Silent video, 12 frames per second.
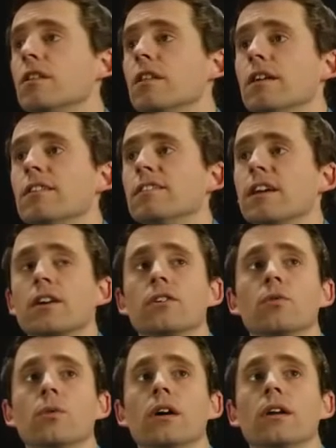The
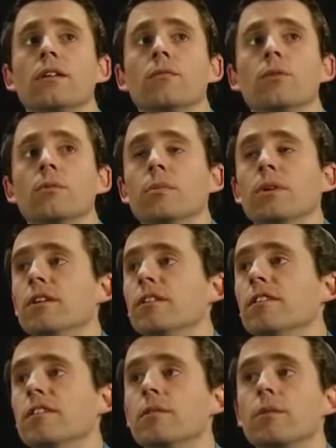second one will be
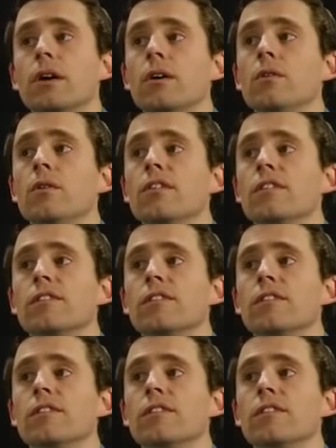0.